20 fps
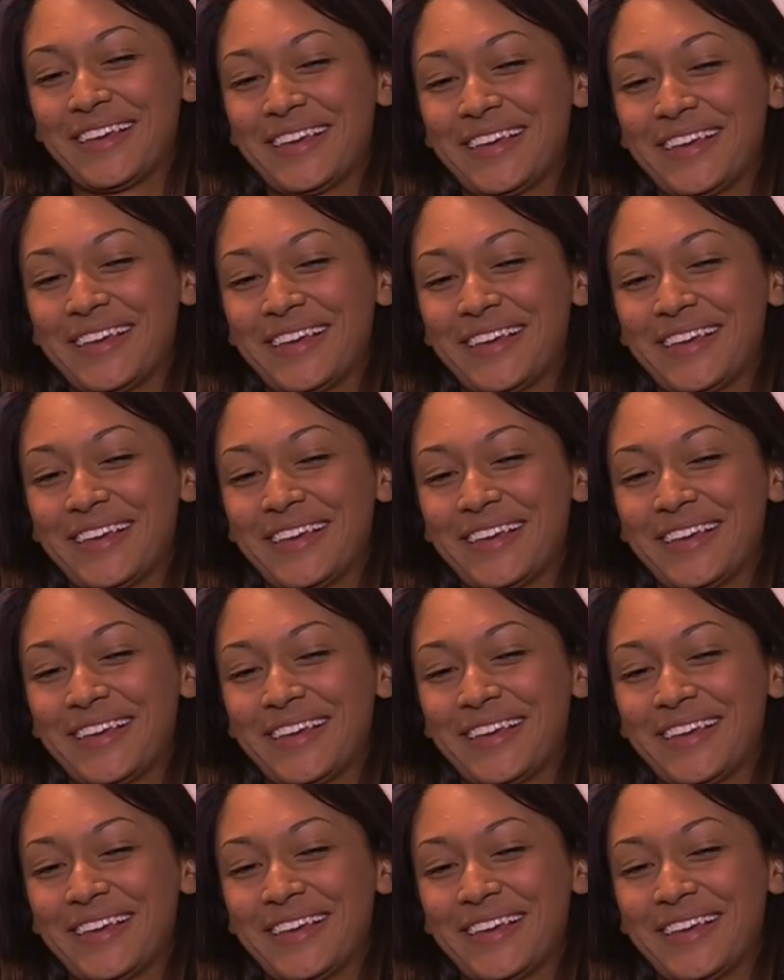
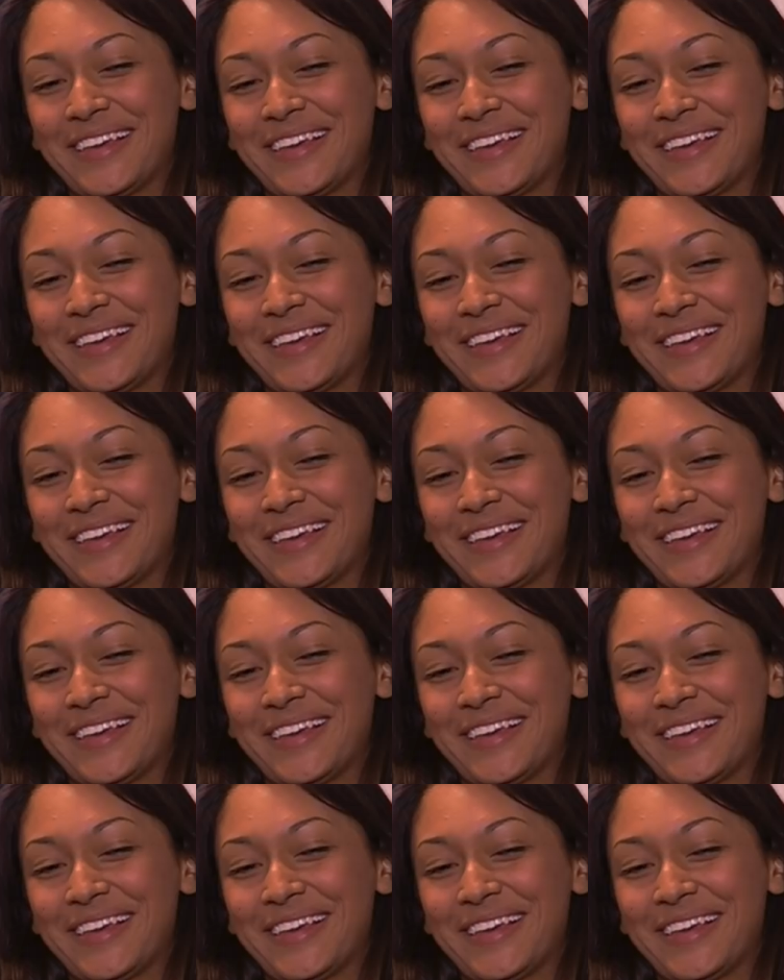
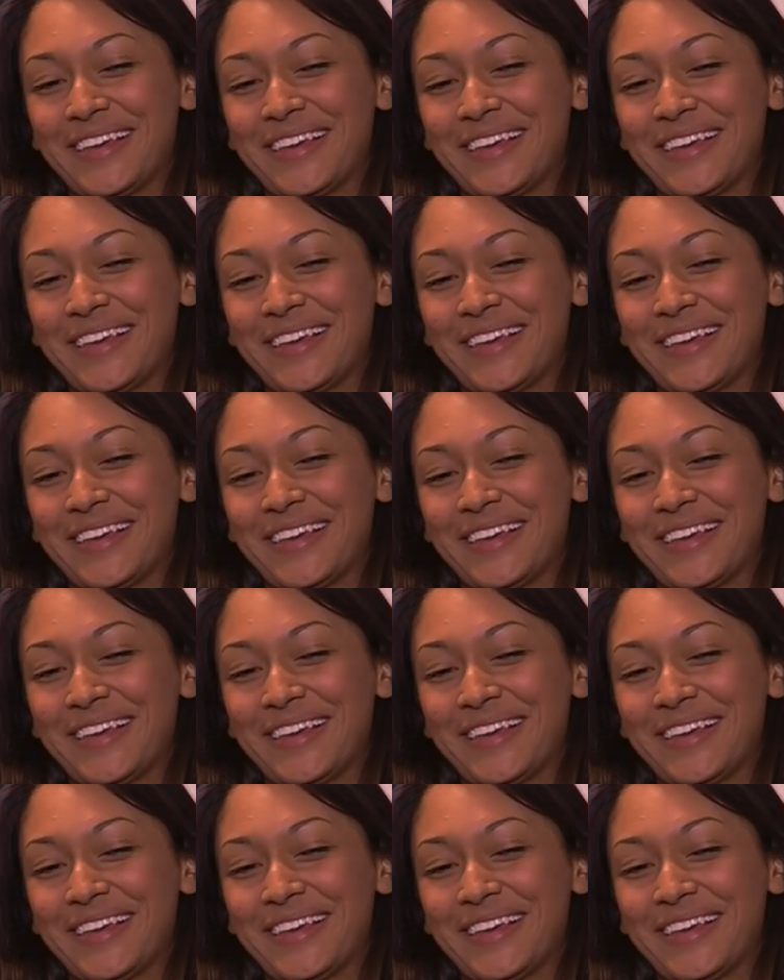
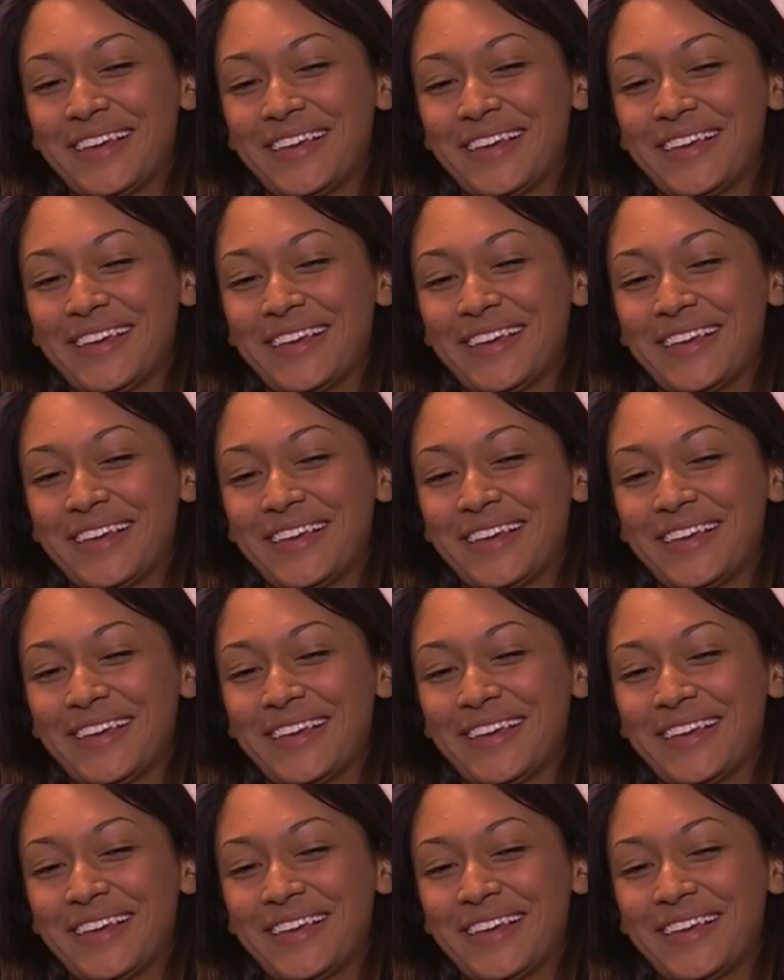[no speech]